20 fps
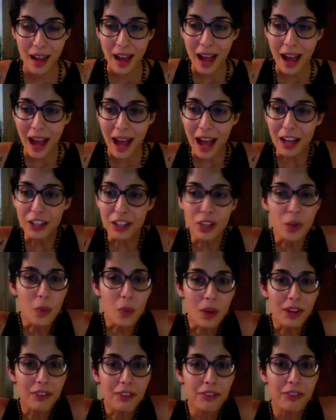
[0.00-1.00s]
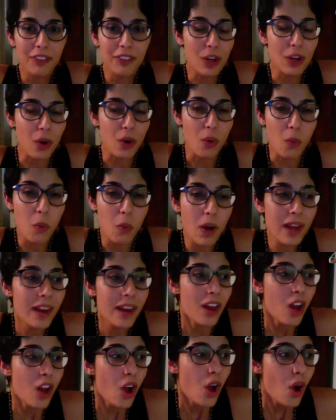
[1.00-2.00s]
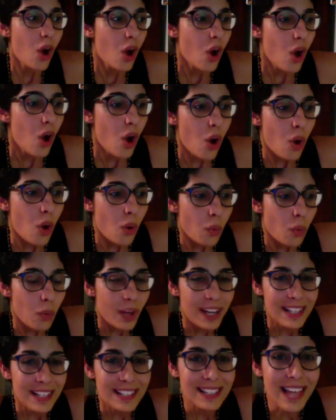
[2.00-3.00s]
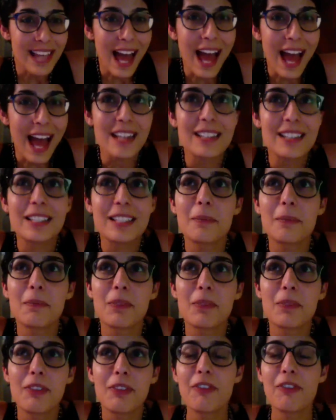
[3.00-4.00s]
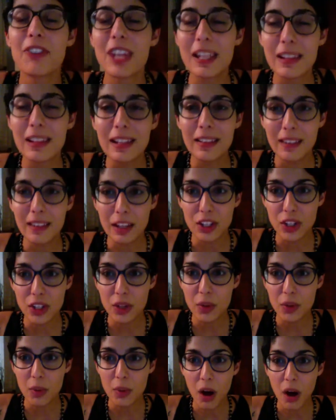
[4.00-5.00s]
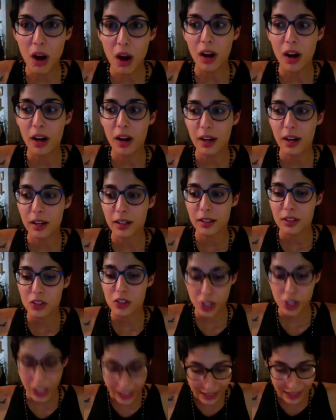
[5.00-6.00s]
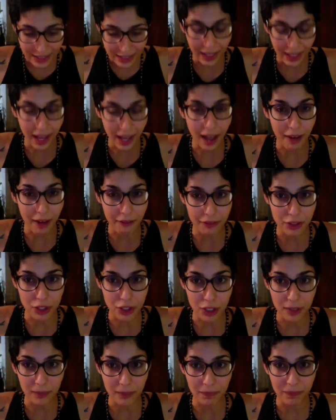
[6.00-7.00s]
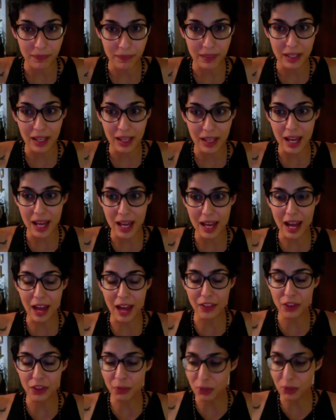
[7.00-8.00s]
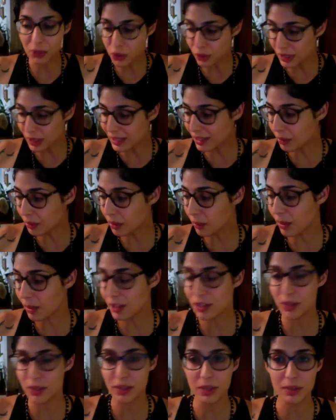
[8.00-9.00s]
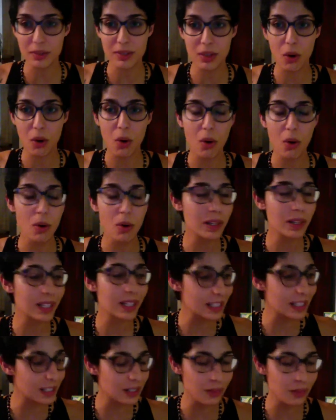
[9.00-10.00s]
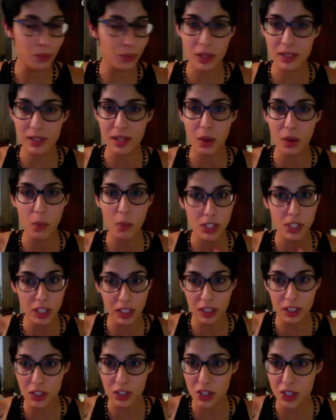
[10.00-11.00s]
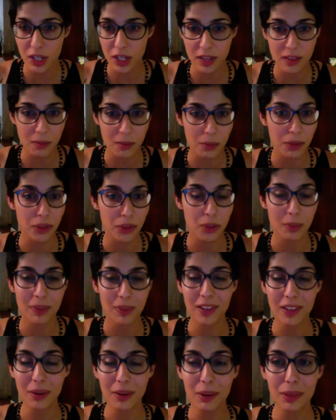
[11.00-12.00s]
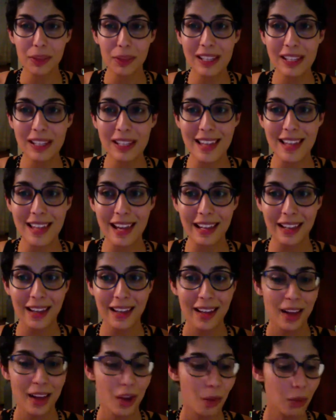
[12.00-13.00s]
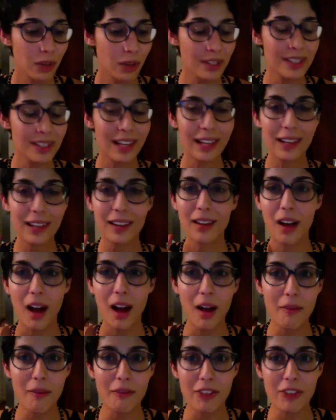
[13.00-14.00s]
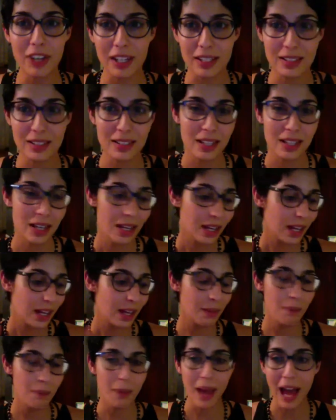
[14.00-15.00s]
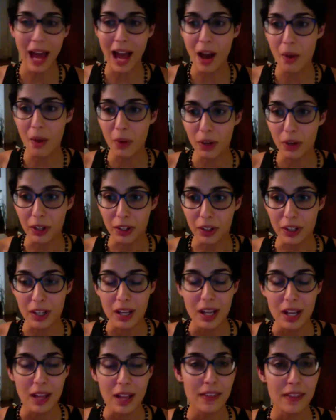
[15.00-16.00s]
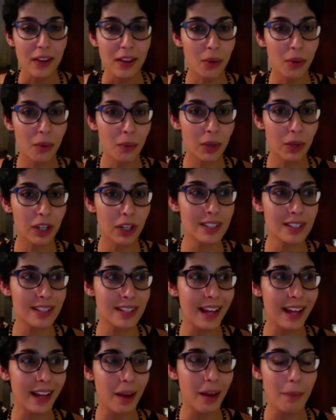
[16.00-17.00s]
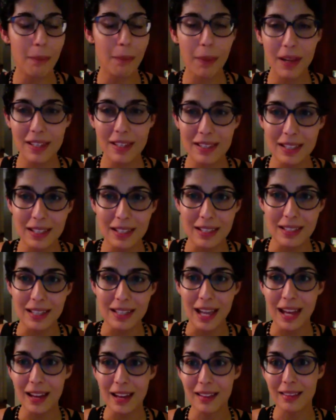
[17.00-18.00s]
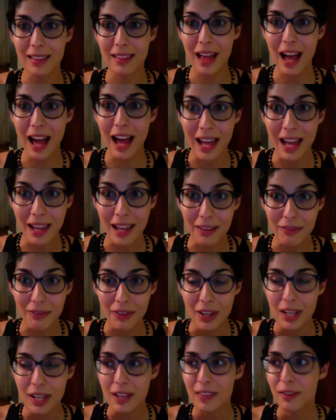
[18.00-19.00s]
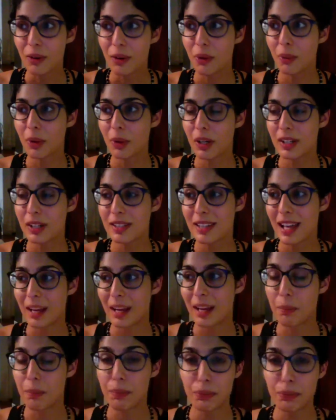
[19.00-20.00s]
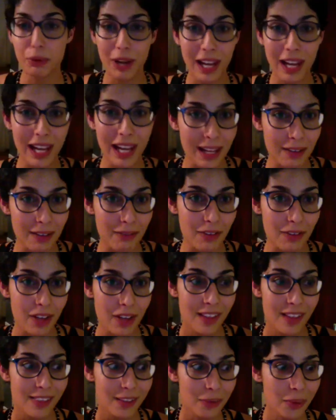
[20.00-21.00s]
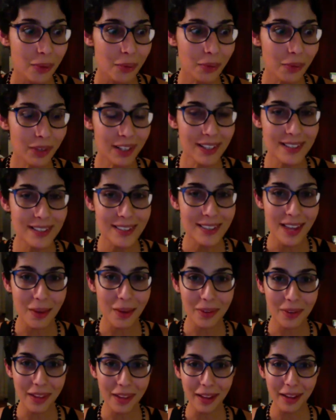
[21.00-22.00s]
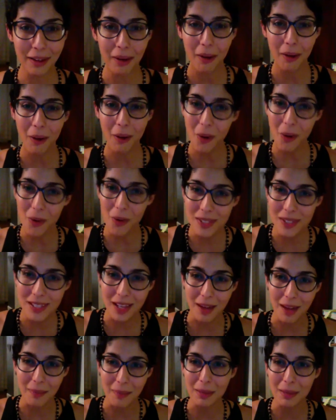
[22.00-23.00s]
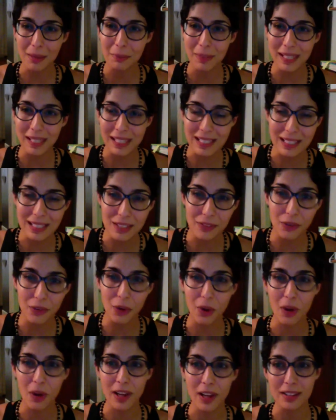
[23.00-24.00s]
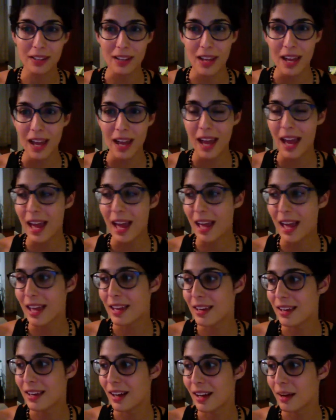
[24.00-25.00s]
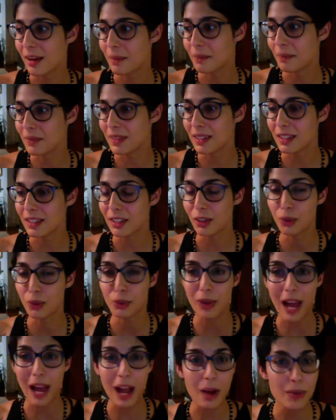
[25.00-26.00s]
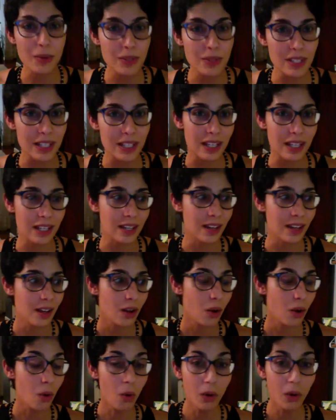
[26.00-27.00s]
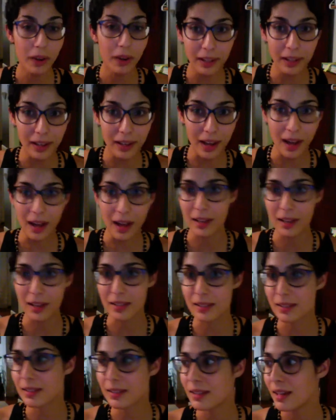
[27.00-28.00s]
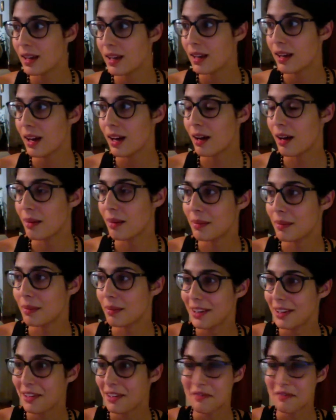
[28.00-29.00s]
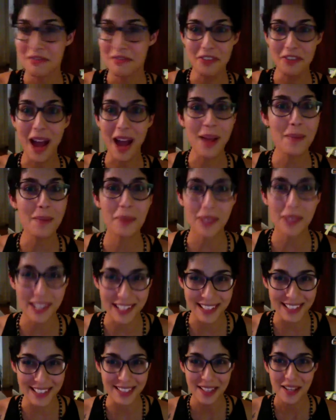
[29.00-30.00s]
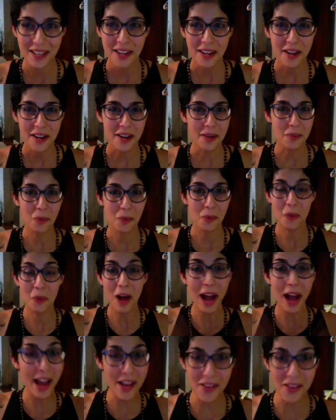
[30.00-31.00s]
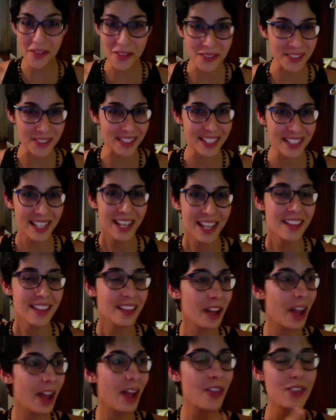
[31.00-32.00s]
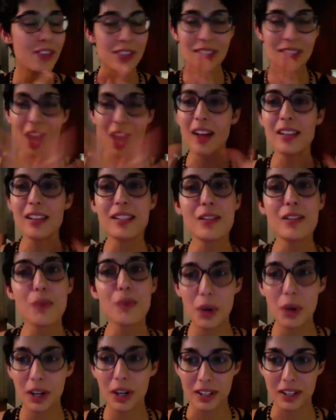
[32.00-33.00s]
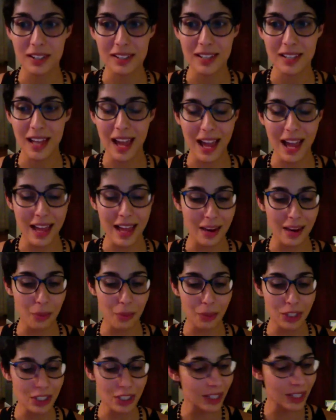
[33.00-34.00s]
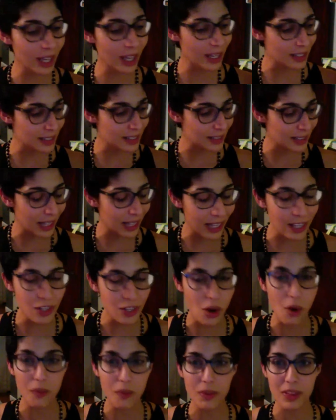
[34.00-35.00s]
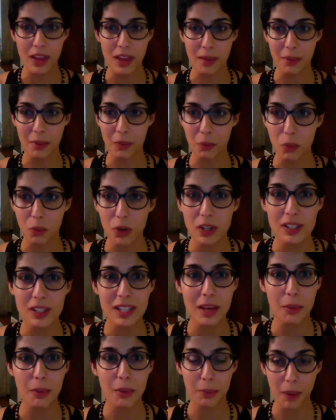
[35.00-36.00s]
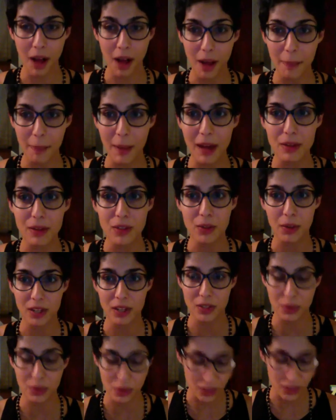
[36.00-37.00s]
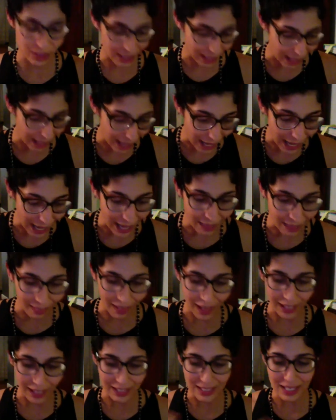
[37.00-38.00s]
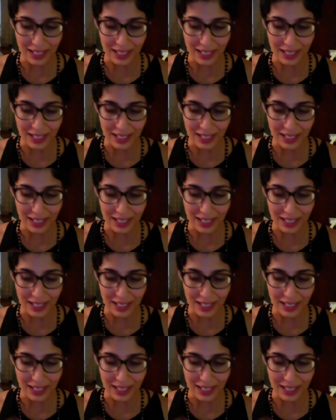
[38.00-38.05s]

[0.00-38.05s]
How do you want to feel? What what is that feeling that you are chasing after? And at the retreat that we went to, there was a whole list of words. I wish I could share them with you, but there were things like words like confident, empowered. There were words like abundant and alive. There were words like brave. There were words that were like wholesome and peaceful and and um, grounded, organized, um, vibrant, um, wild. Tons of words, and we just kind of scanned over them, and words that would pop out to us, we just kind of highlight.